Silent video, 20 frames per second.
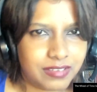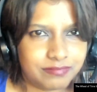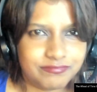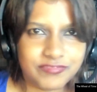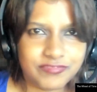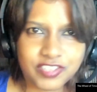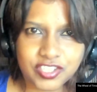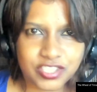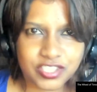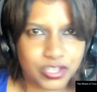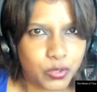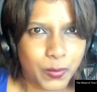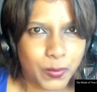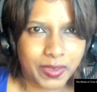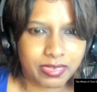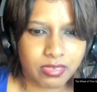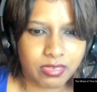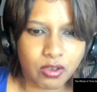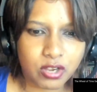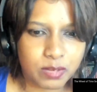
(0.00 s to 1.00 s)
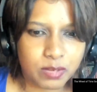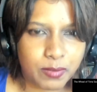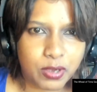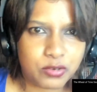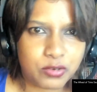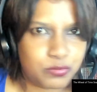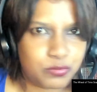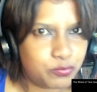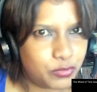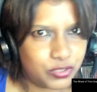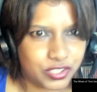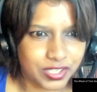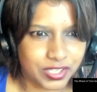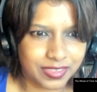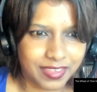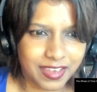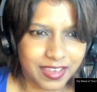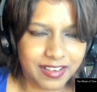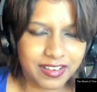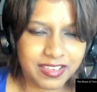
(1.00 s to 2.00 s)
just a quick thought about music
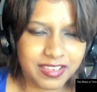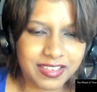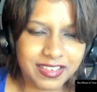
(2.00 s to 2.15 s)
there.